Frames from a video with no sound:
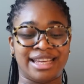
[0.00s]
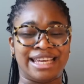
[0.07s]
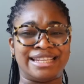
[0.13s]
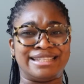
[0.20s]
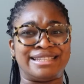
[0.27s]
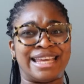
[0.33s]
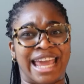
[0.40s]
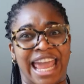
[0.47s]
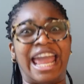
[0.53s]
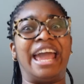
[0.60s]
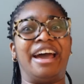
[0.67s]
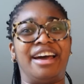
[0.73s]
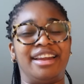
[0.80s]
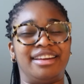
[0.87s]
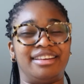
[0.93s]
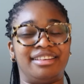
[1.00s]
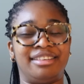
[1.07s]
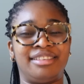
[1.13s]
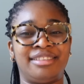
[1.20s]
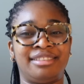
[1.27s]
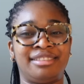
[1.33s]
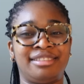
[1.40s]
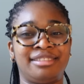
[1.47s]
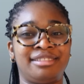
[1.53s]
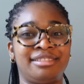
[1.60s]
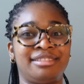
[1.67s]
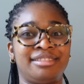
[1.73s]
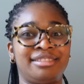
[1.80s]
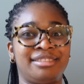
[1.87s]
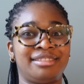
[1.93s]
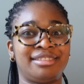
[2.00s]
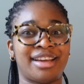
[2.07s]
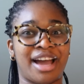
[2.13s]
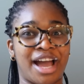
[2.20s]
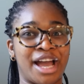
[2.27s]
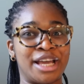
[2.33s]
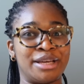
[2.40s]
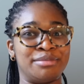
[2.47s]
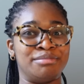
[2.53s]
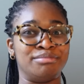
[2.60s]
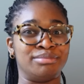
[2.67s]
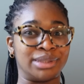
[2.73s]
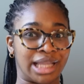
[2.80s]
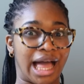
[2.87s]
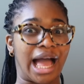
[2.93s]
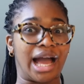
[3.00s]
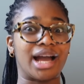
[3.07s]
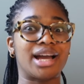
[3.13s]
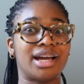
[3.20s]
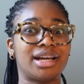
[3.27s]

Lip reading: and tan. I am black.